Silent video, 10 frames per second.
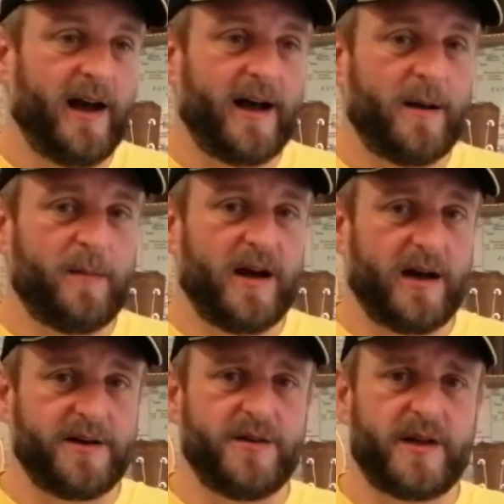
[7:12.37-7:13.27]

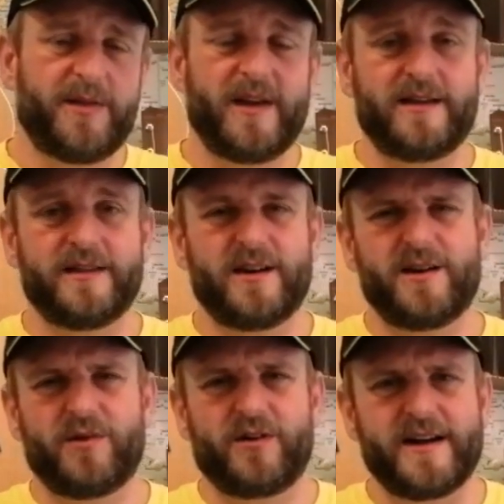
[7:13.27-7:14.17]
Another thing that
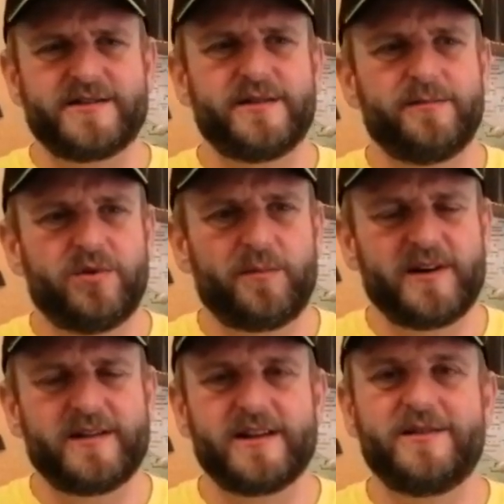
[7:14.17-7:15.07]
I regret,
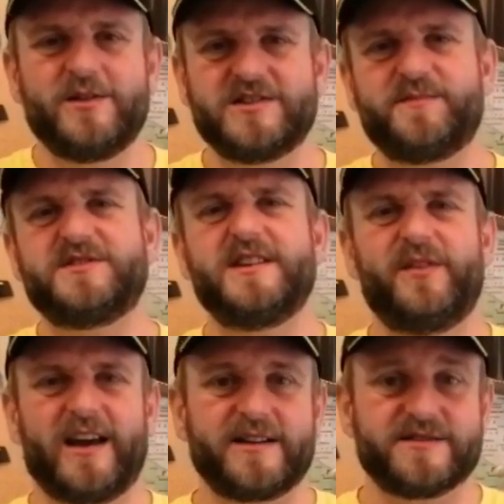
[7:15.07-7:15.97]
probably the
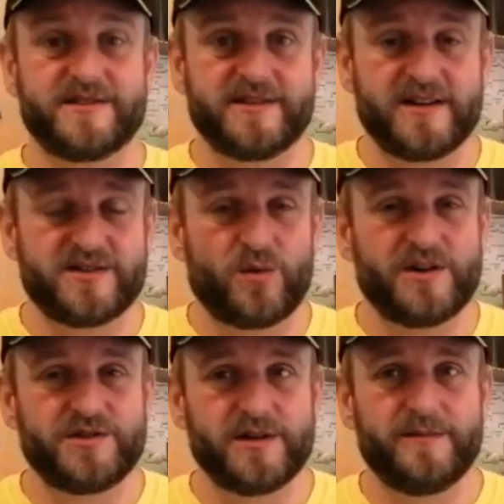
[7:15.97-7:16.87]
specific answer to this
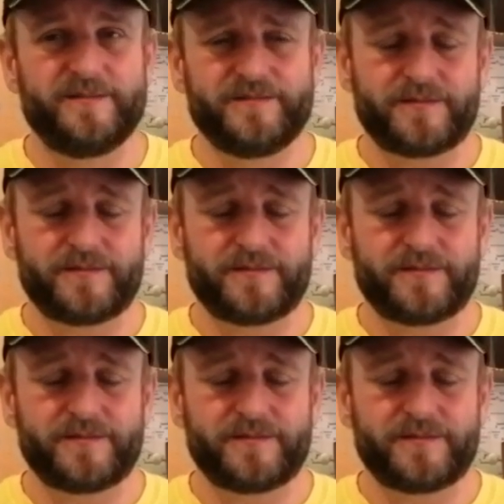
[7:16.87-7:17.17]
question,